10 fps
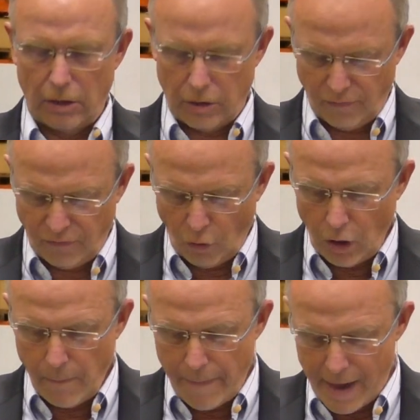The
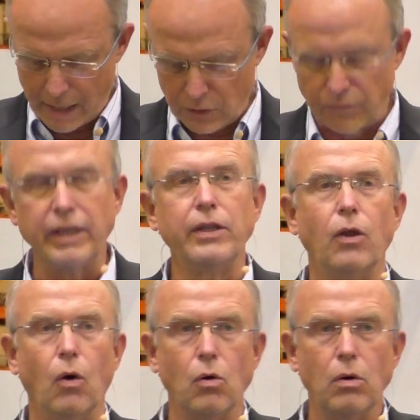foil backed
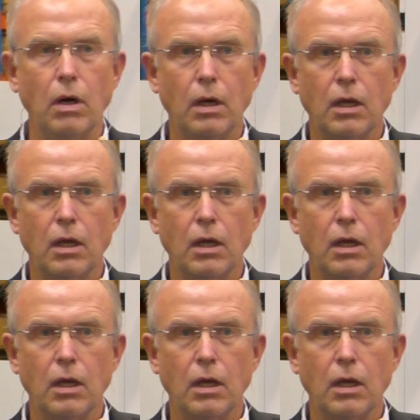window